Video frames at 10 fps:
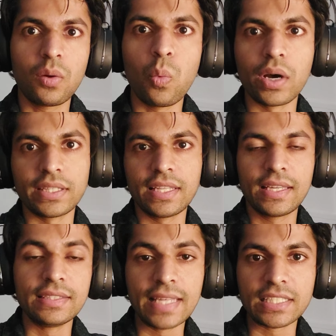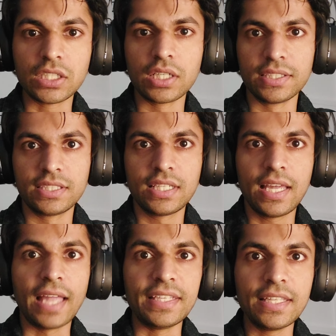1. Net good,
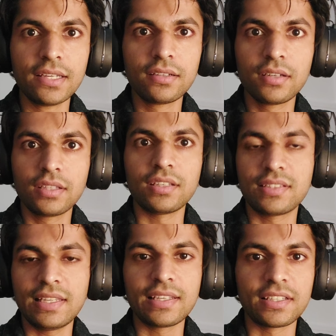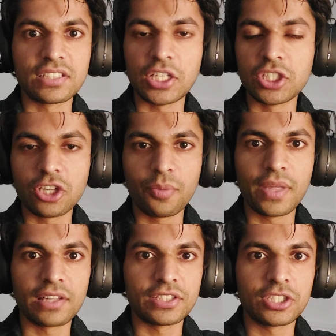and here the ceiling is a
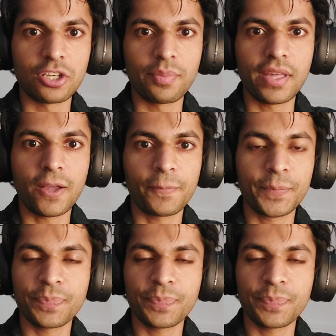utopia as utopia.